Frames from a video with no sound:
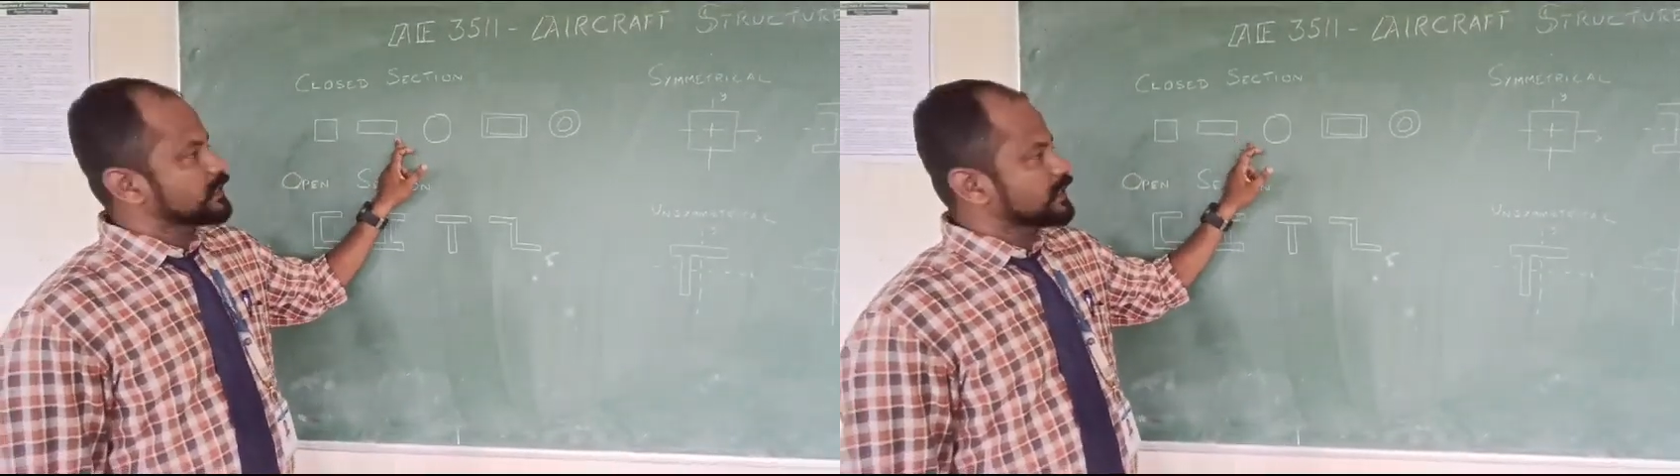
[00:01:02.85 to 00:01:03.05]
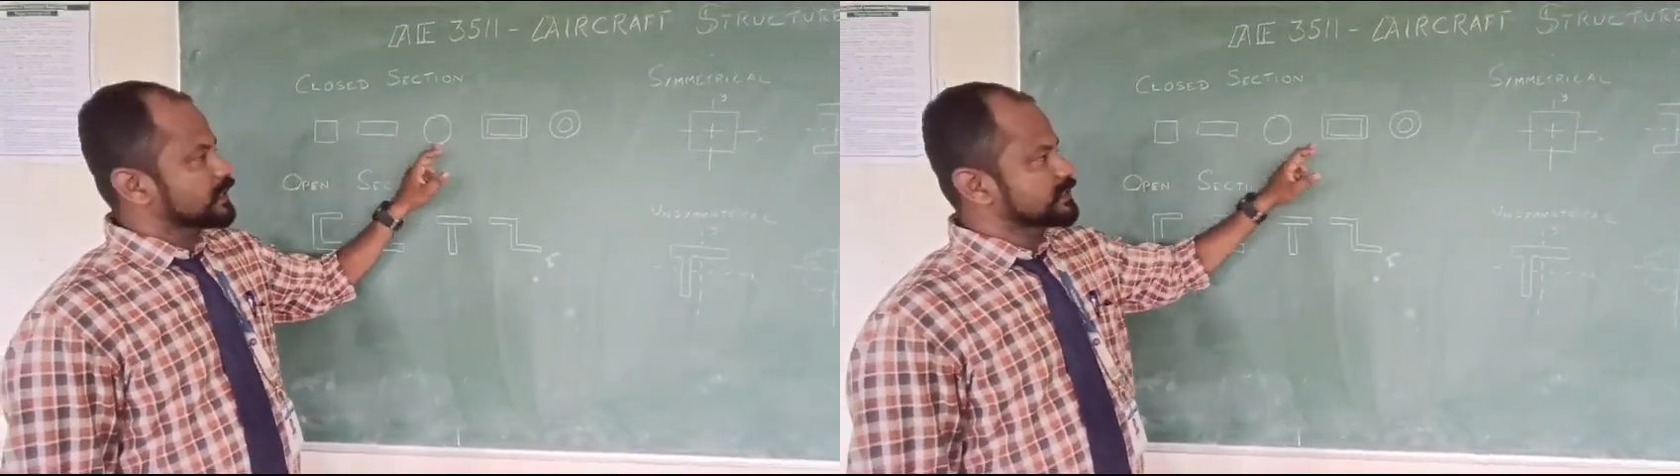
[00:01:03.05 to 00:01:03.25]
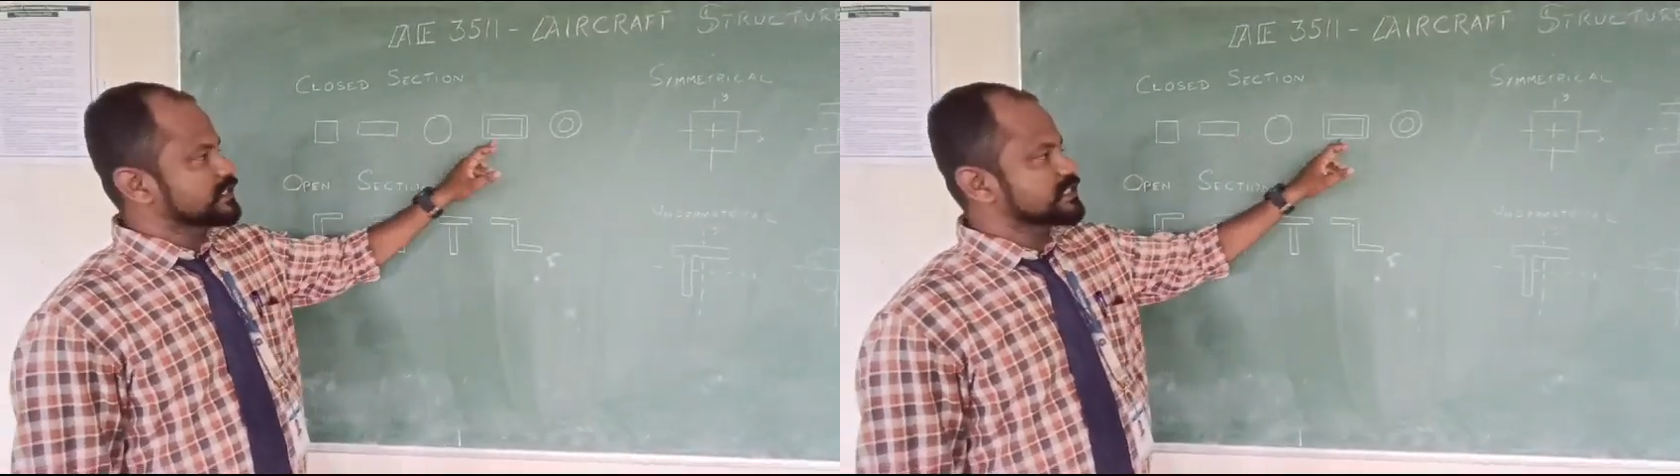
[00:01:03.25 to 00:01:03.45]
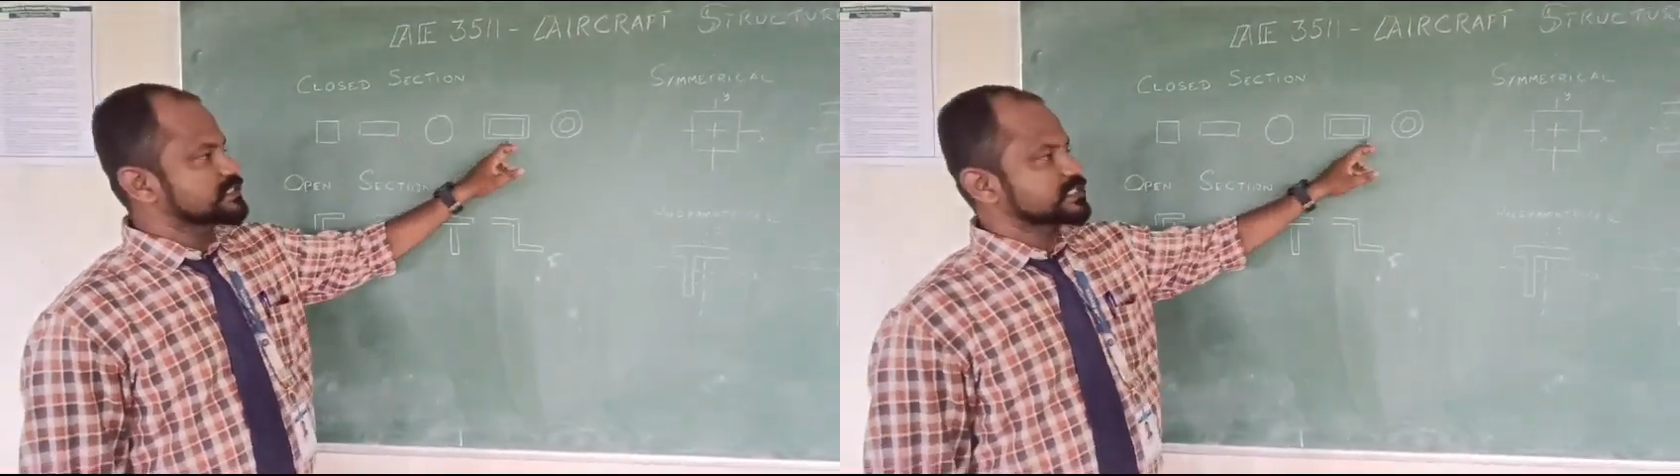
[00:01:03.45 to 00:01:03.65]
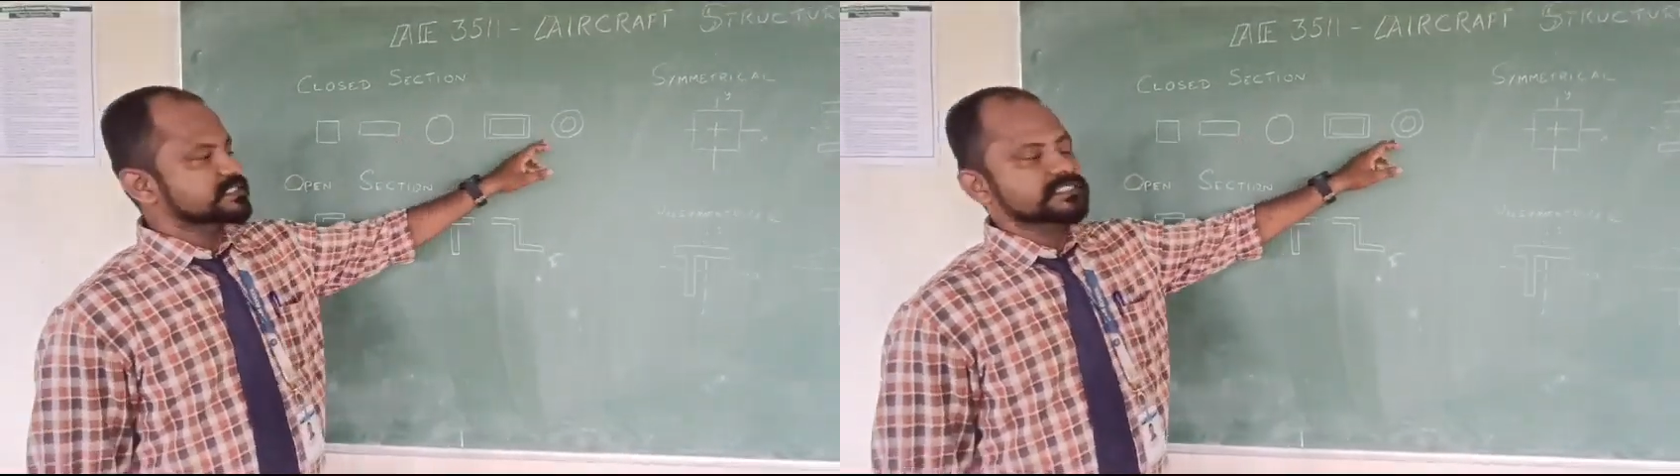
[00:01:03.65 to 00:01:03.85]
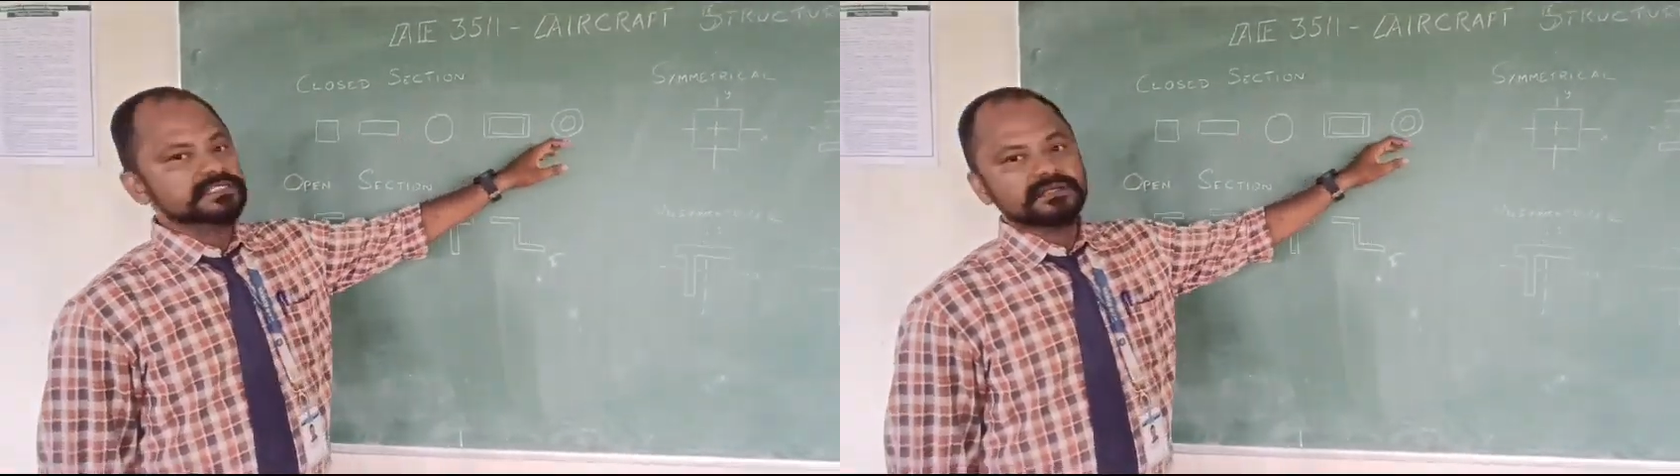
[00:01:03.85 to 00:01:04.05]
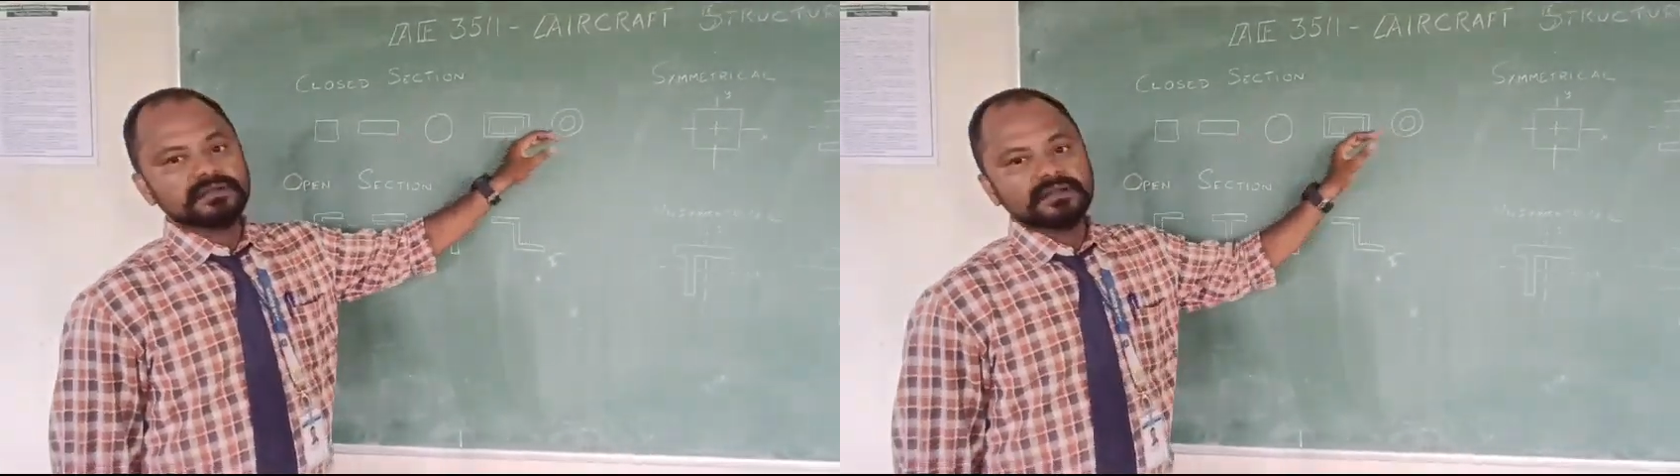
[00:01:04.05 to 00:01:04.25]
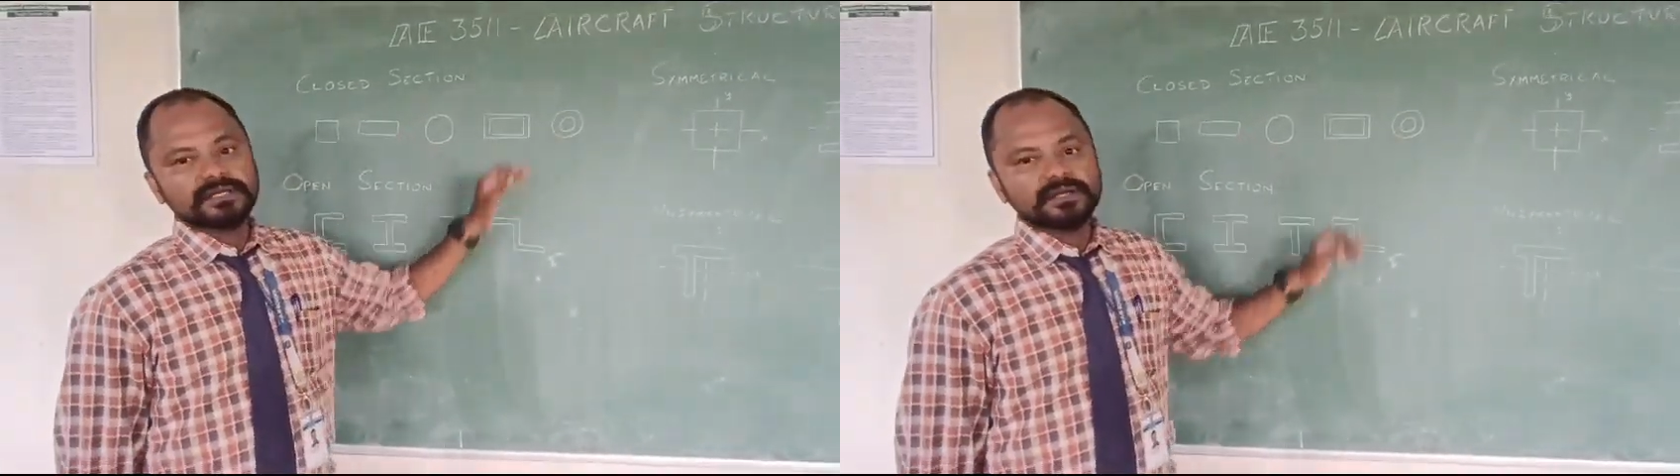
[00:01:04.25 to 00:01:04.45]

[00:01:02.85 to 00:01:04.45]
and these structures are called